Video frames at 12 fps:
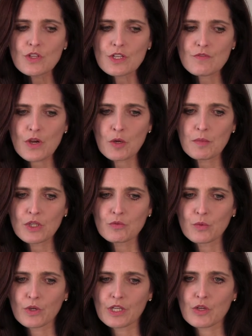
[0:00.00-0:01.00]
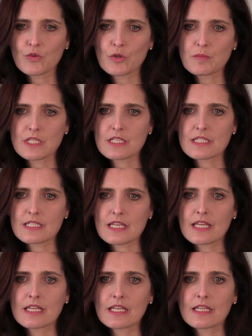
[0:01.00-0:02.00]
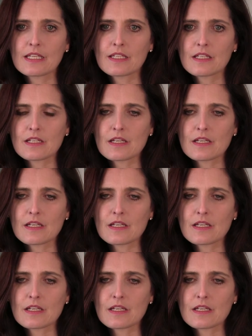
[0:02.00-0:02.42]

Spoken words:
The Environmental Working Group did a study